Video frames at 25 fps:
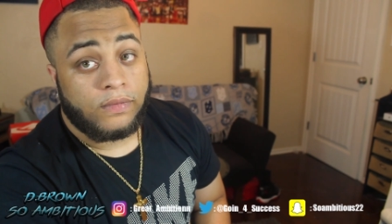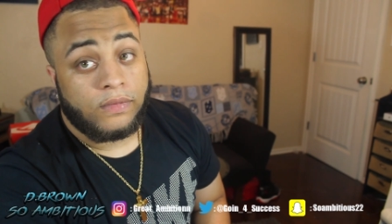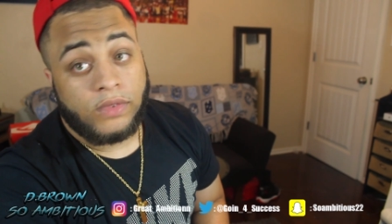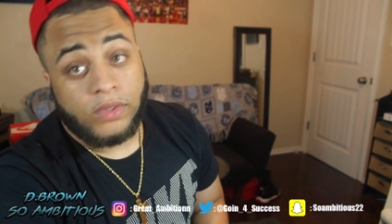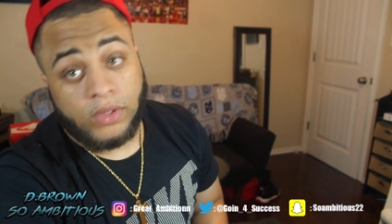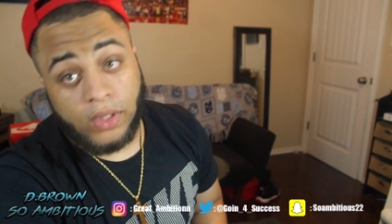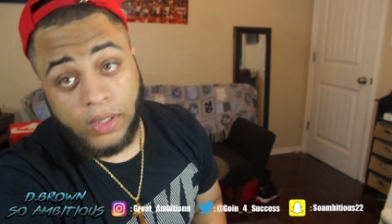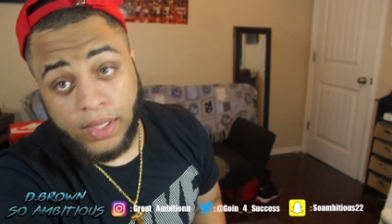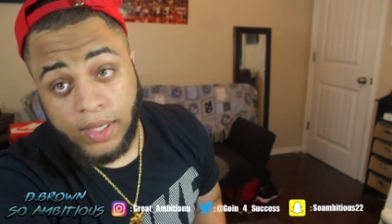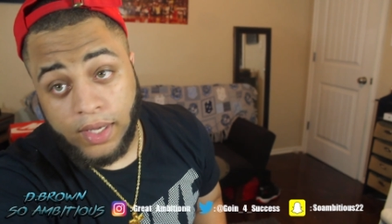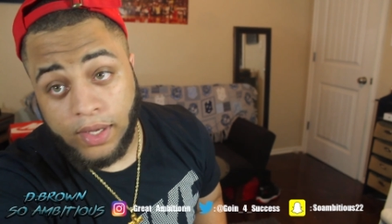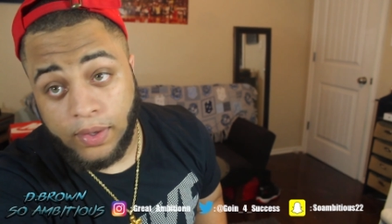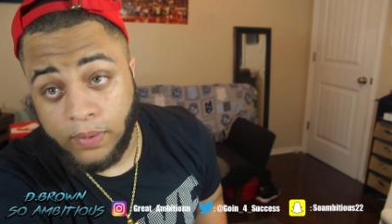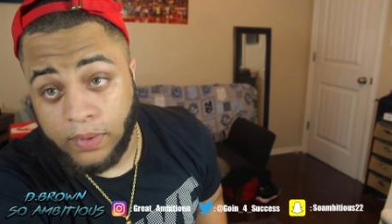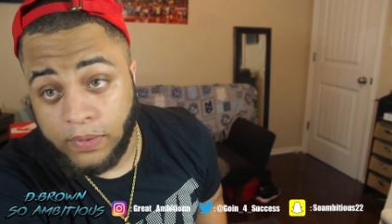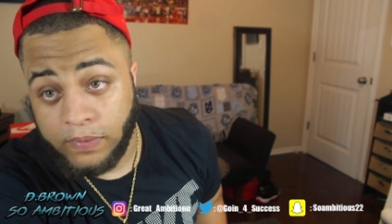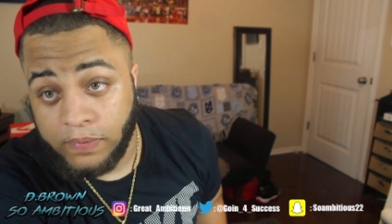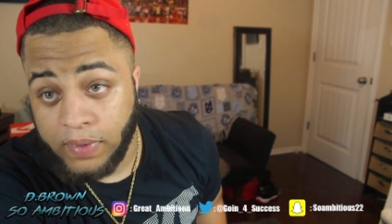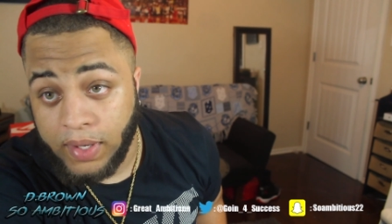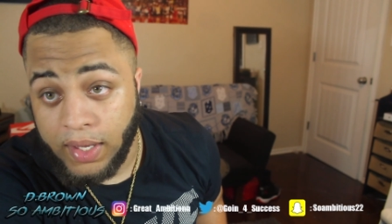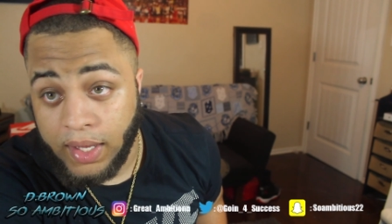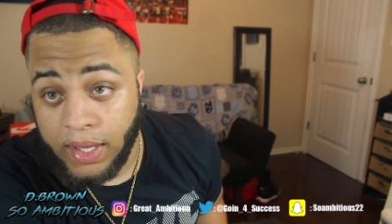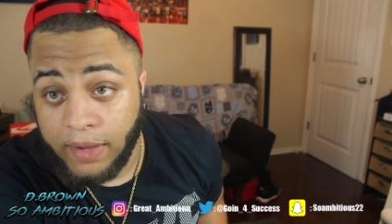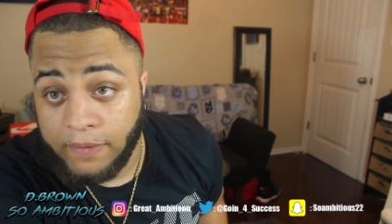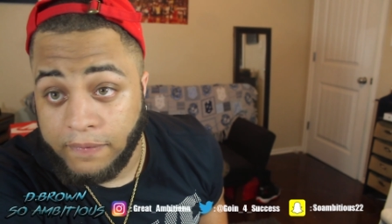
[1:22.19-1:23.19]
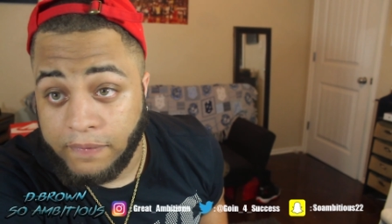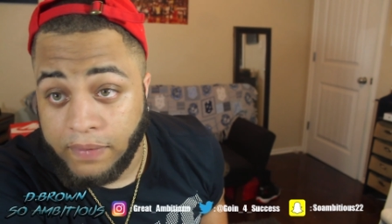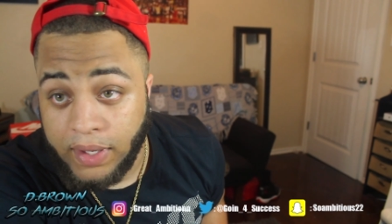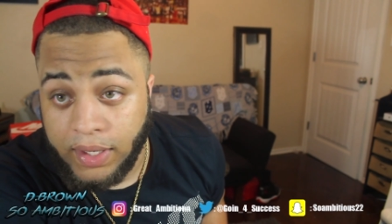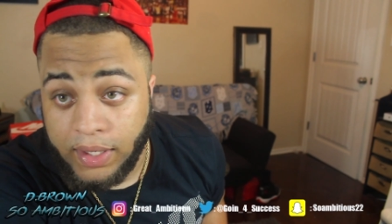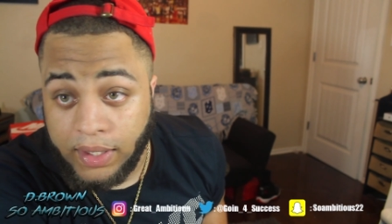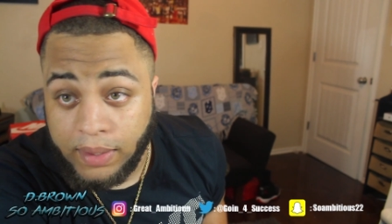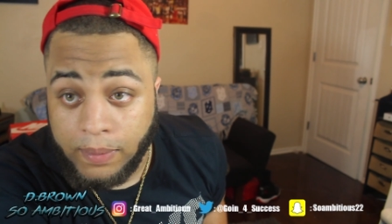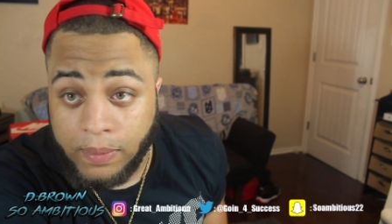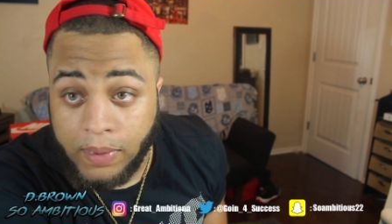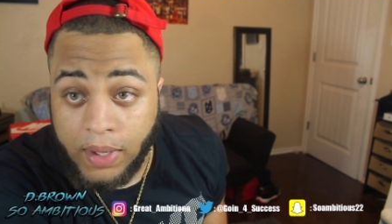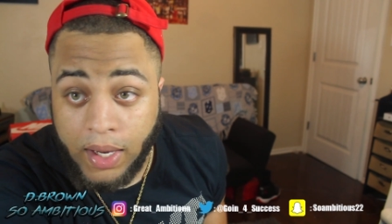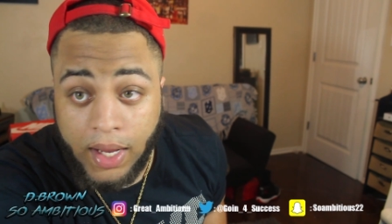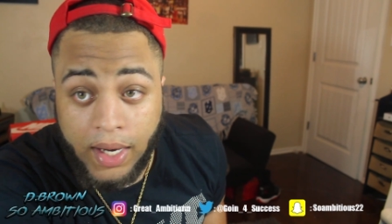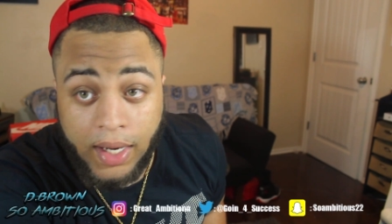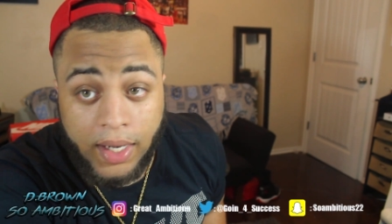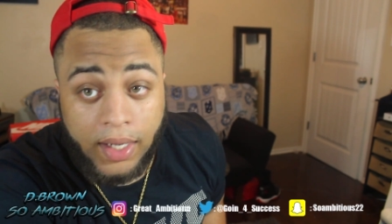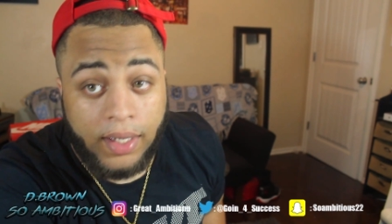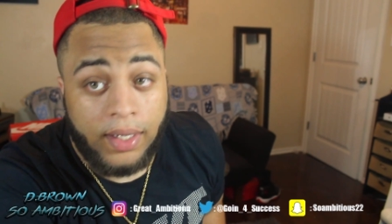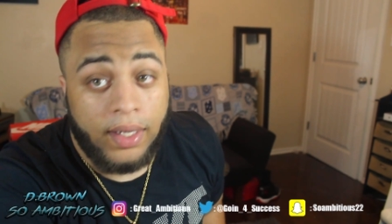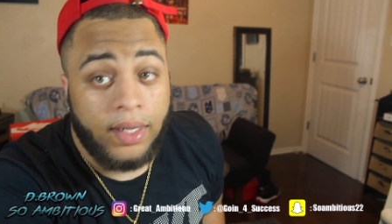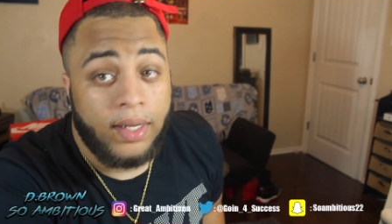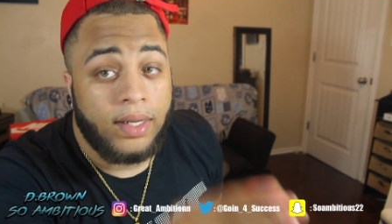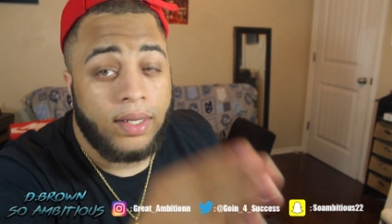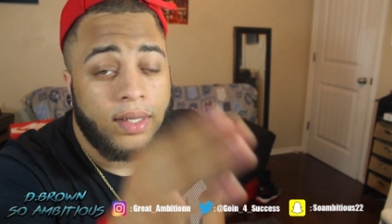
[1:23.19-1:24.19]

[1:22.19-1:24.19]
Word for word: so yeah, we fin I finally brought it.